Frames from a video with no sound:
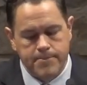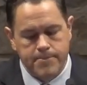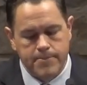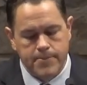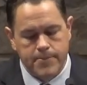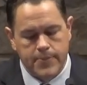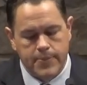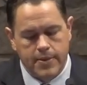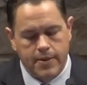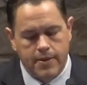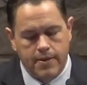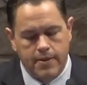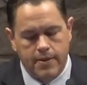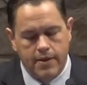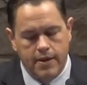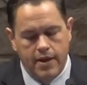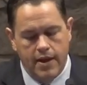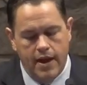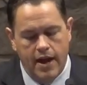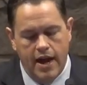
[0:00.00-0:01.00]
And I
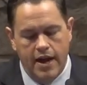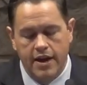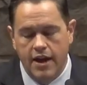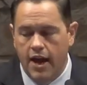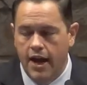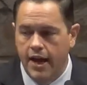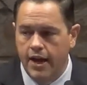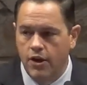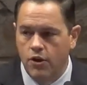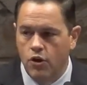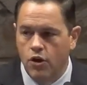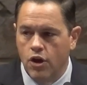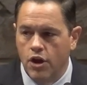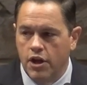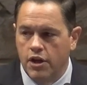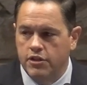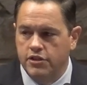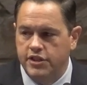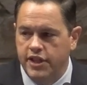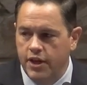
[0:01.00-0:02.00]
did what young
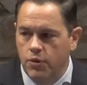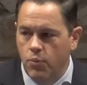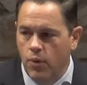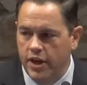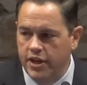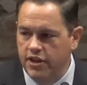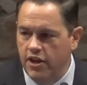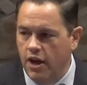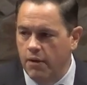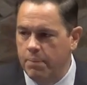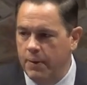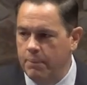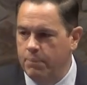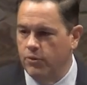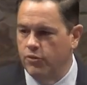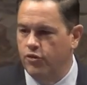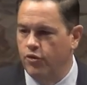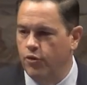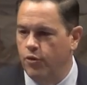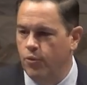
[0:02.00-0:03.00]
people do
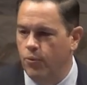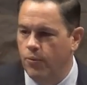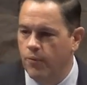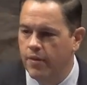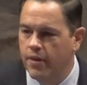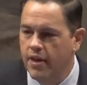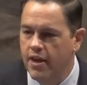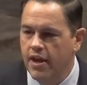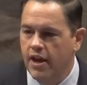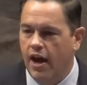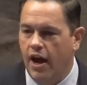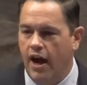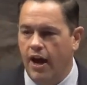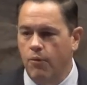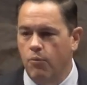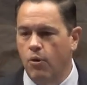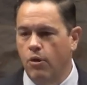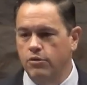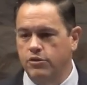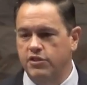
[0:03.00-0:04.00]
I wrote to somebody
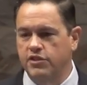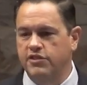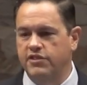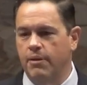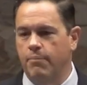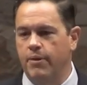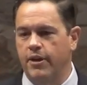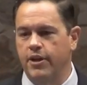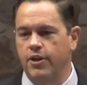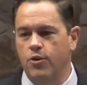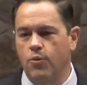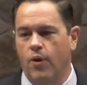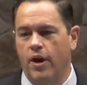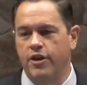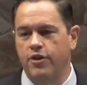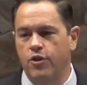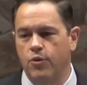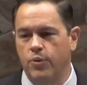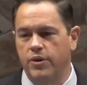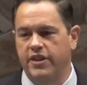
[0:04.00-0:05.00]
who I knew would give me the
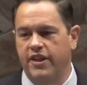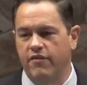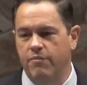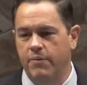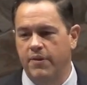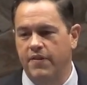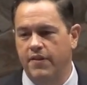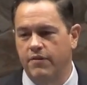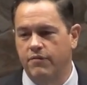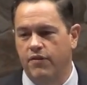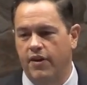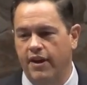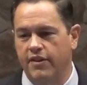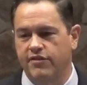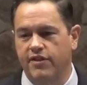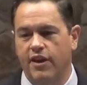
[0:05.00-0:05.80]
advice I wanted to hear.